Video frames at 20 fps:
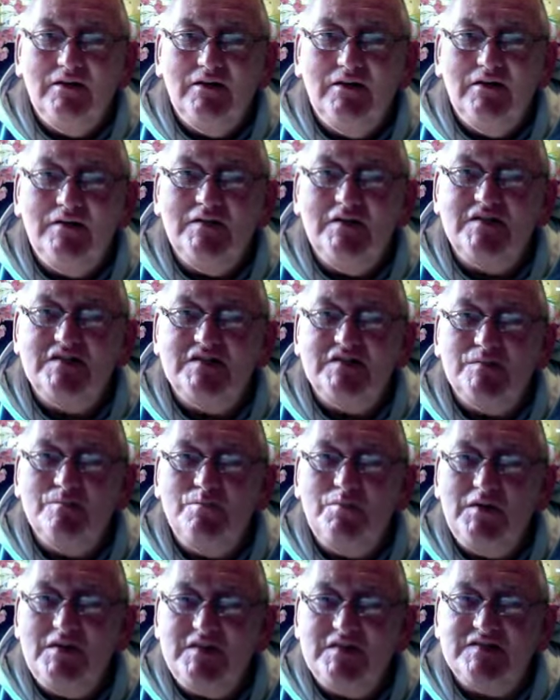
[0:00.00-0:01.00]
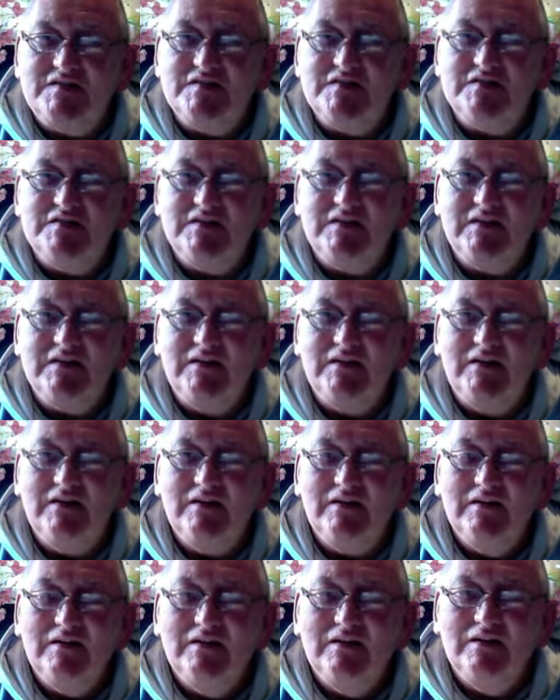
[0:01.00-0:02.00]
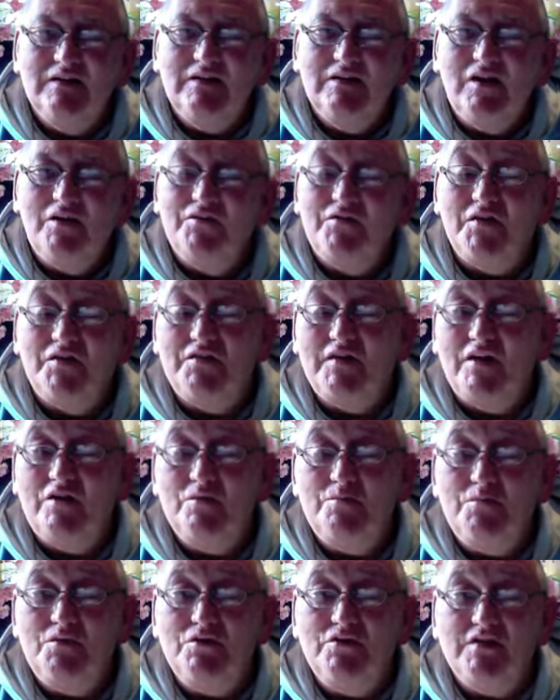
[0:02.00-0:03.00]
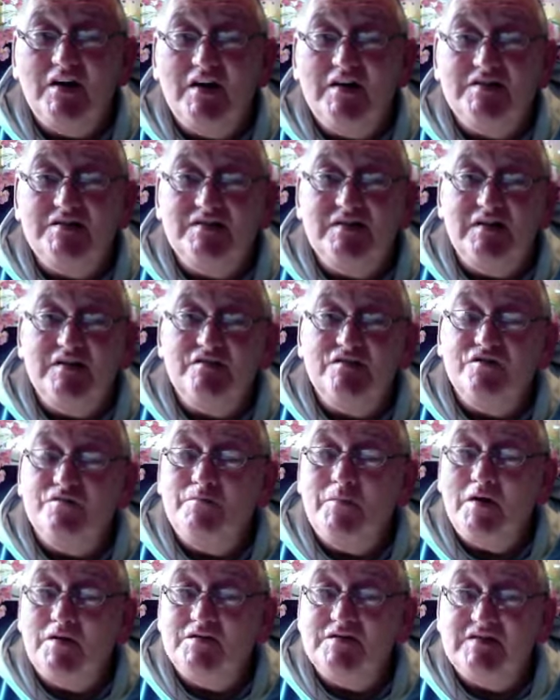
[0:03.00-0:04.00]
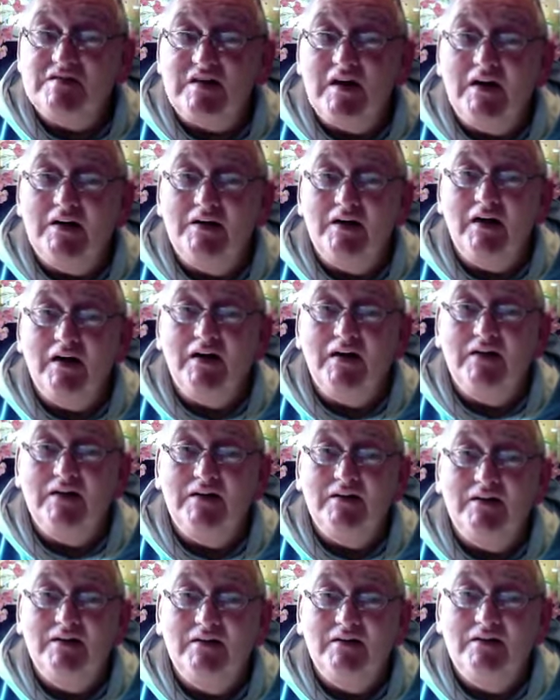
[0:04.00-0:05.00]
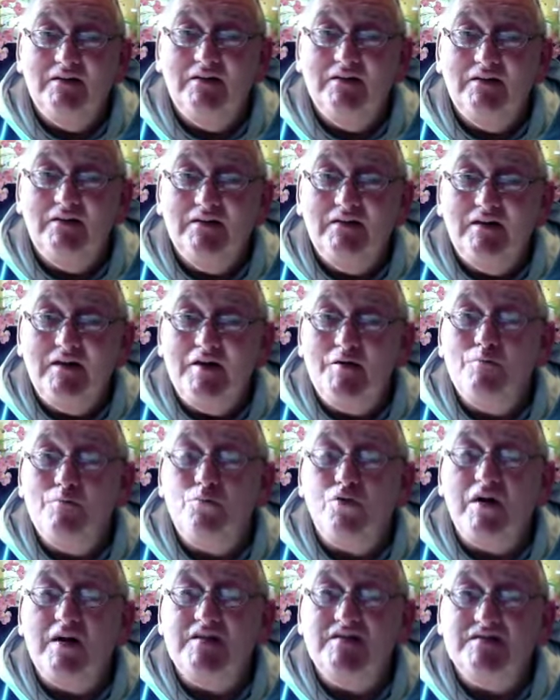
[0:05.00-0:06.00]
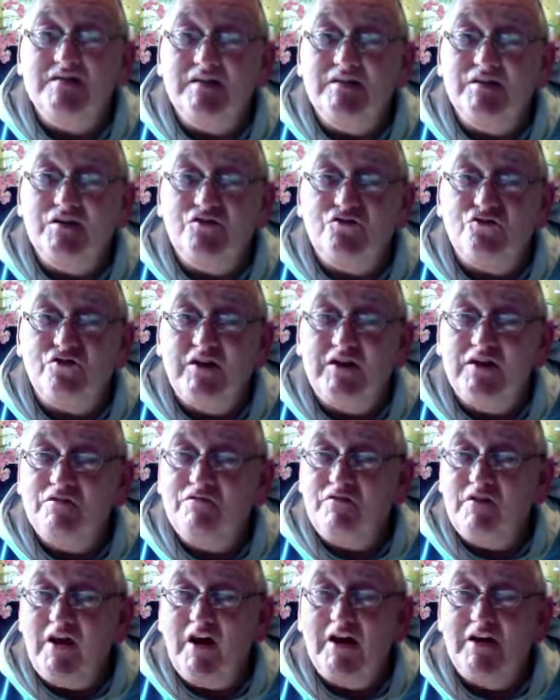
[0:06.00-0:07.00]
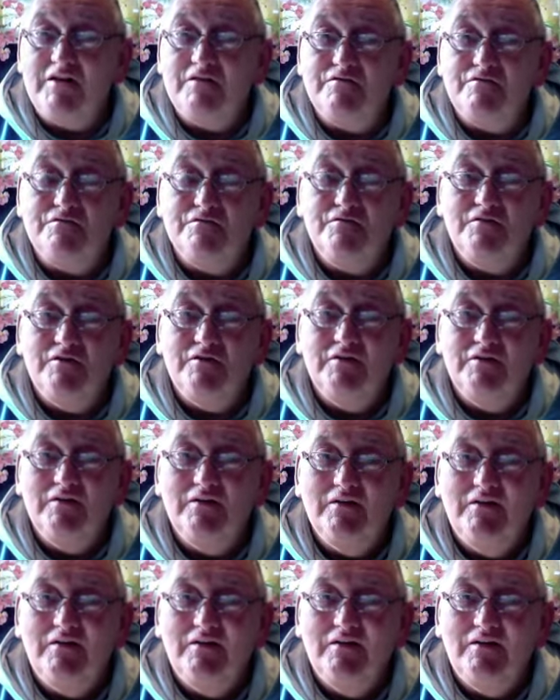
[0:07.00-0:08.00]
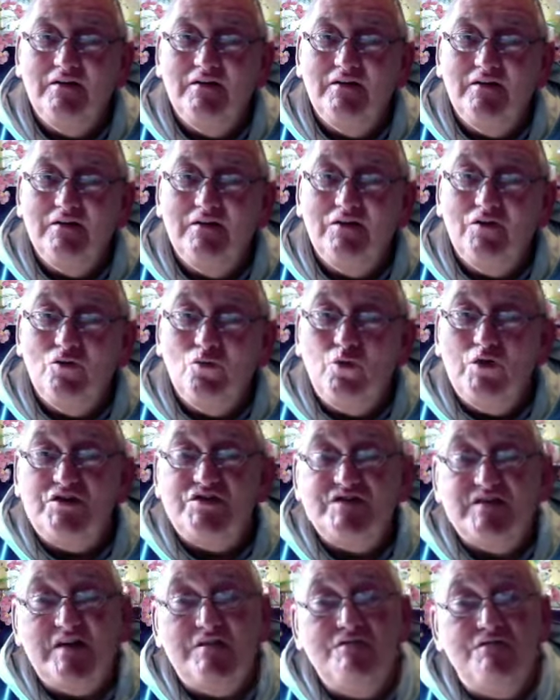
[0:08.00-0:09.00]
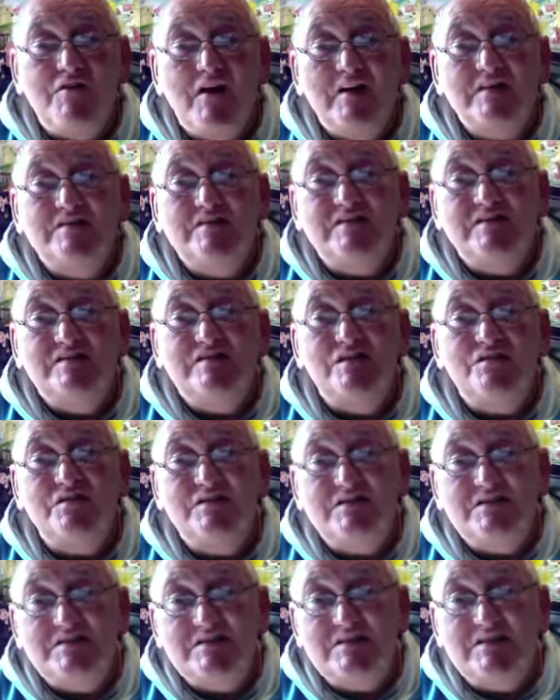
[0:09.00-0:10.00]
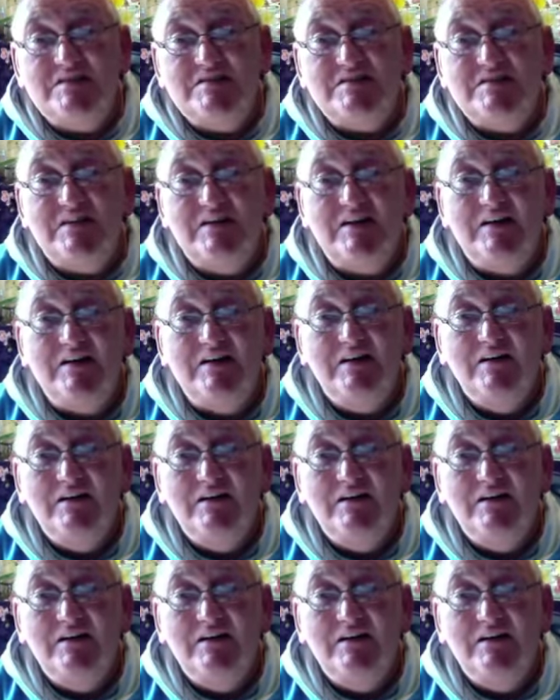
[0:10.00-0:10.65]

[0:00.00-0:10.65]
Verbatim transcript: in the simplicity of the therapeutic Essenes of Mount Sinai embracing the tree of life, which St. Francis of Assisi